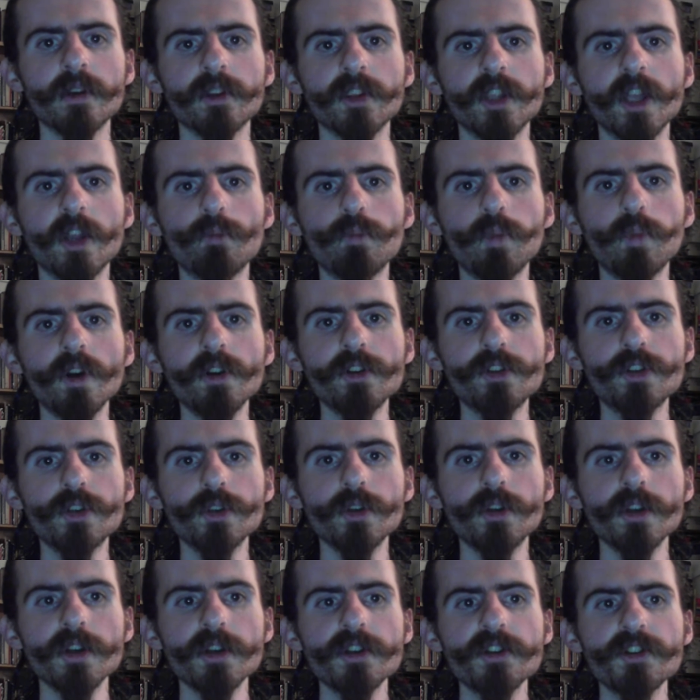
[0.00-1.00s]
that one
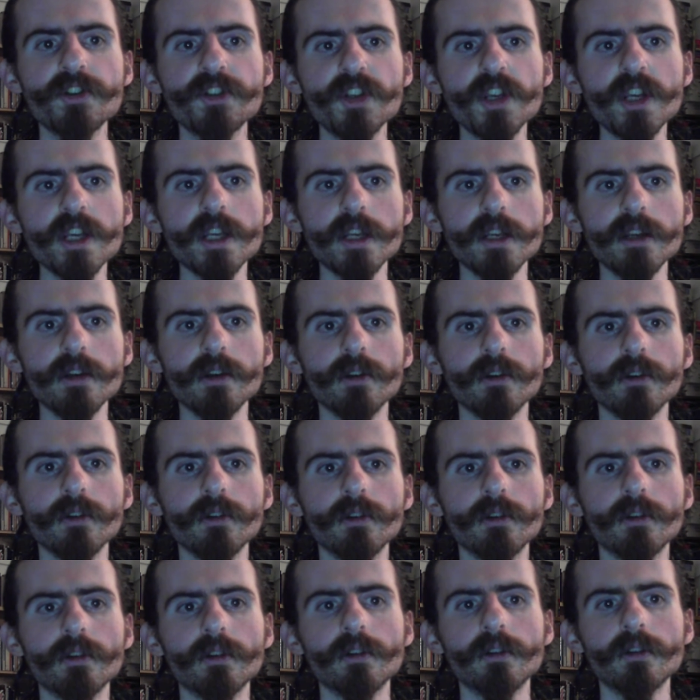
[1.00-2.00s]
should see
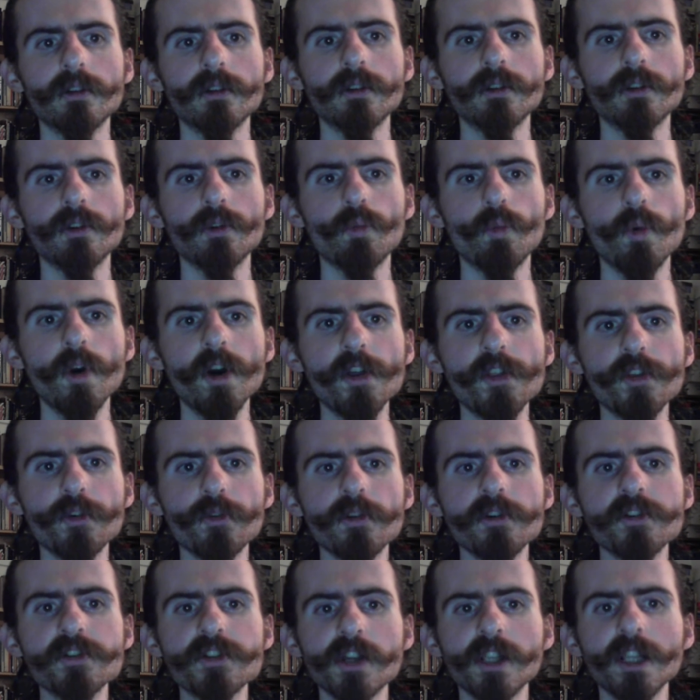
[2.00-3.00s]
where
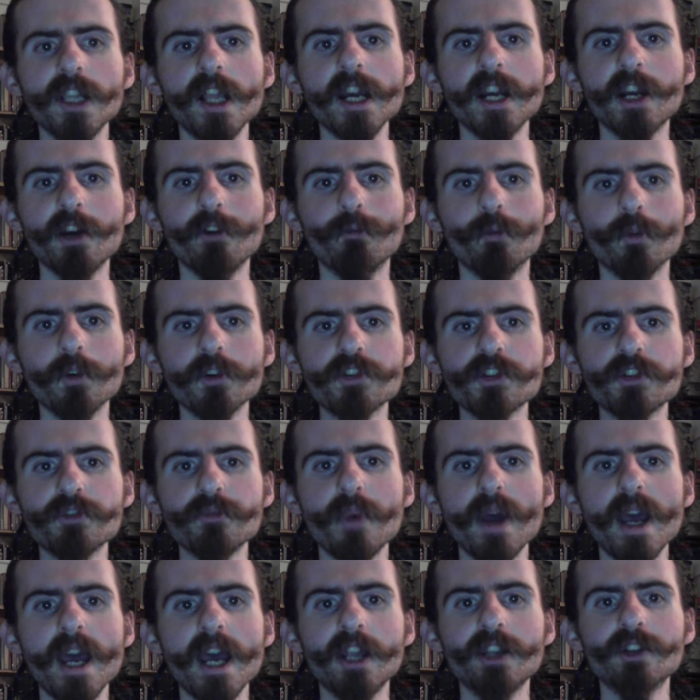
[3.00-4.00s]
there is a lack of
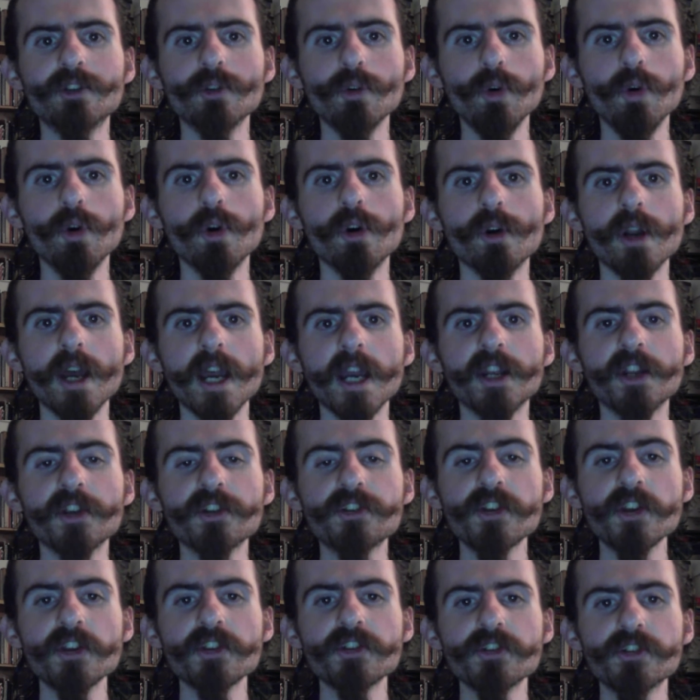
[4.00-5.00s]
wisdom and or a
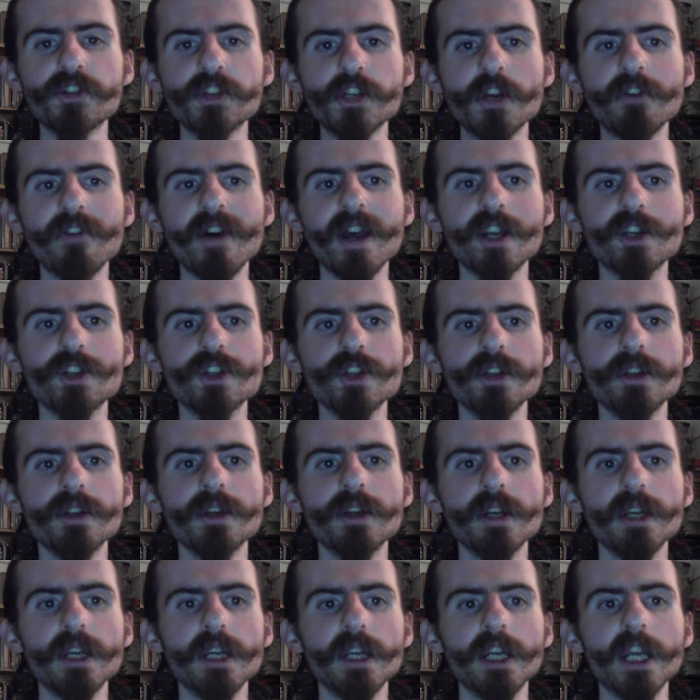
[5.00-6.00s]
necessity of
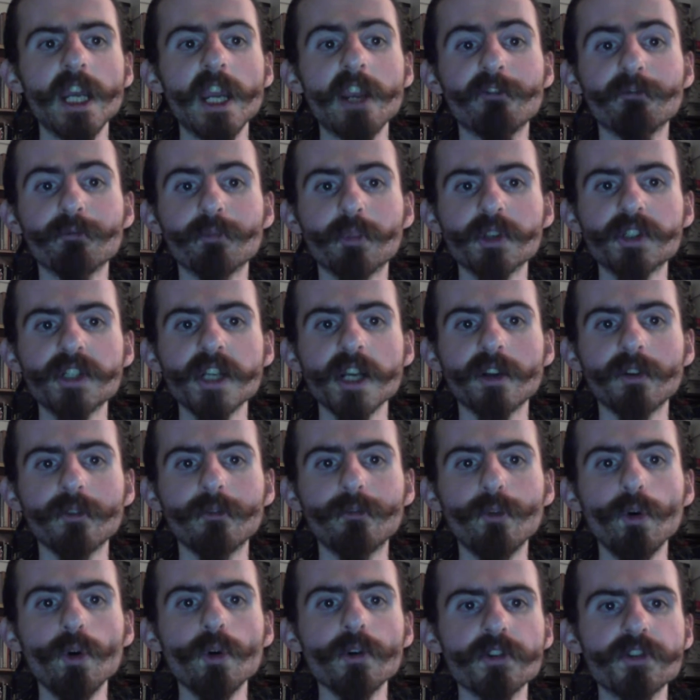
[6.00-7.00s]
action, even protective
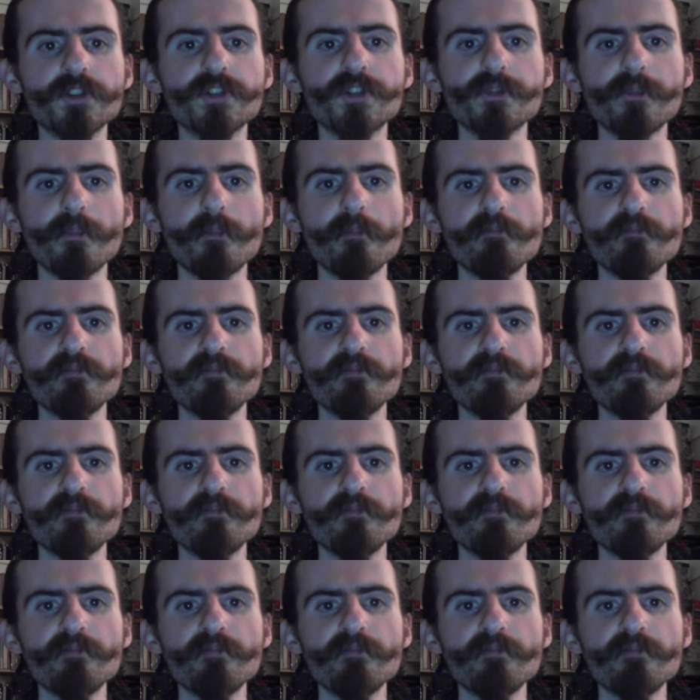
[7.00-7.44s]
force,